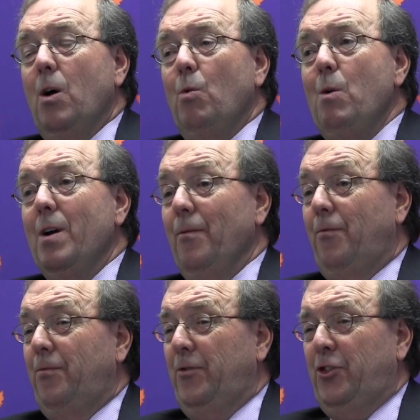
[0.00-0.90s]
Well, we were
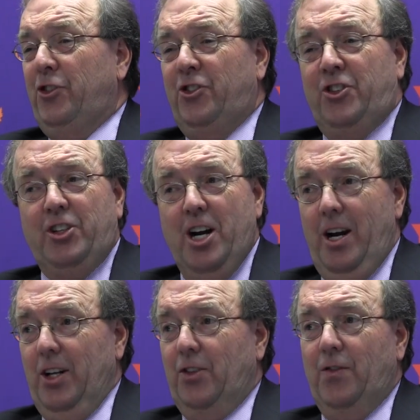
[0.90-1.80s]
in
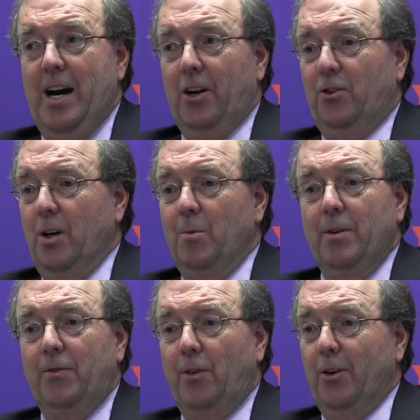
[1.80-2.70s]
serious foul trouble
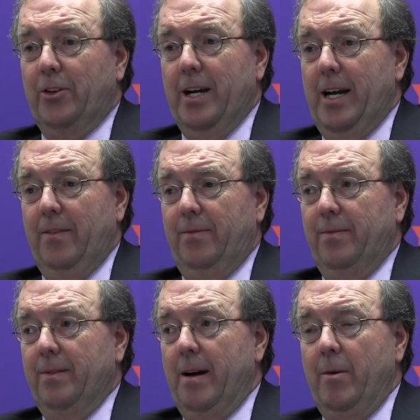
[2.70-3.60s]
in the first half.
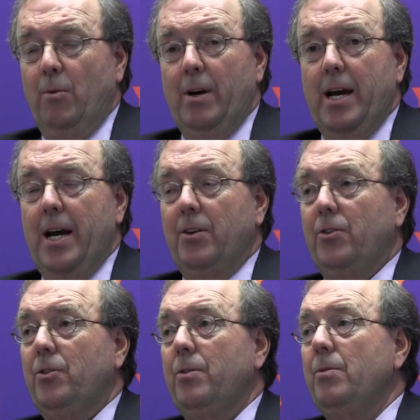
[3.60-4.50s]
I mean, we
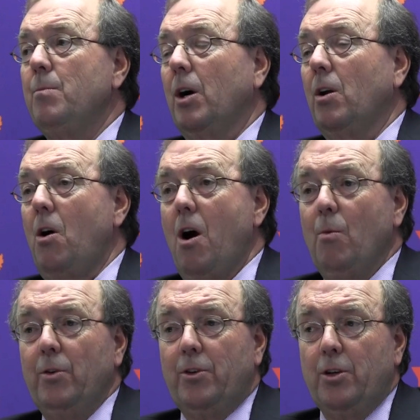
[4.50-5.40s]
had
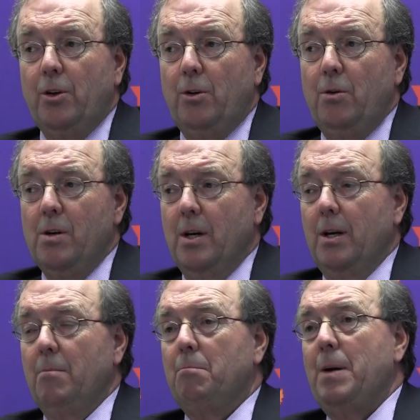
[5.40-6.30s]
McLaurin with two,
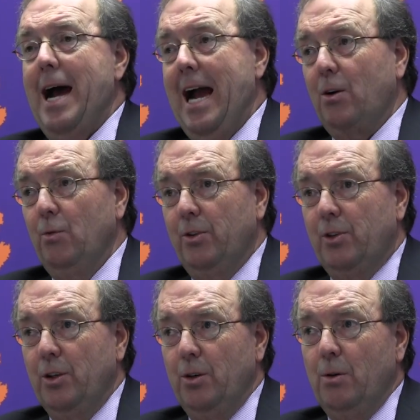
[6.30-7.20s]
Pack
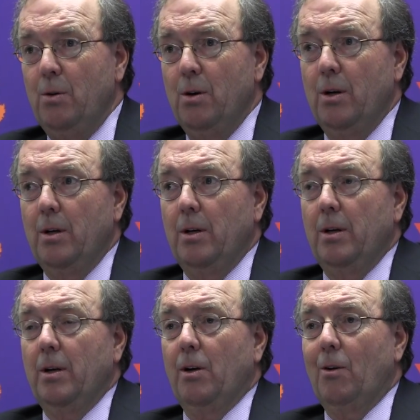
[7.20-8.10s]
with two,
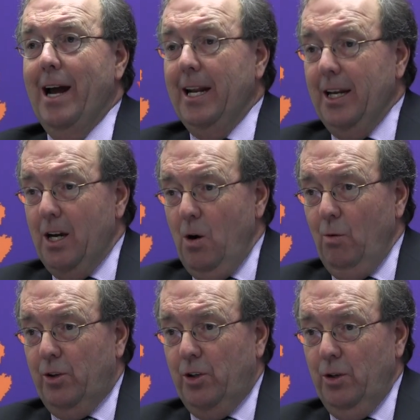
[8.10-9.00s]
Grandigo
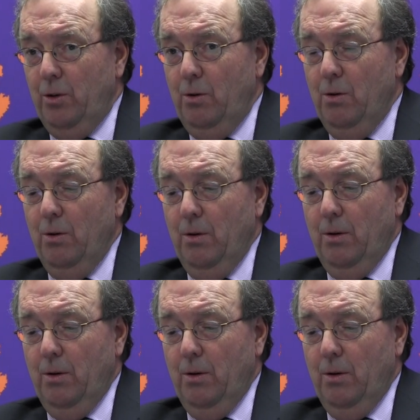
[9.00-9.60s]
with two,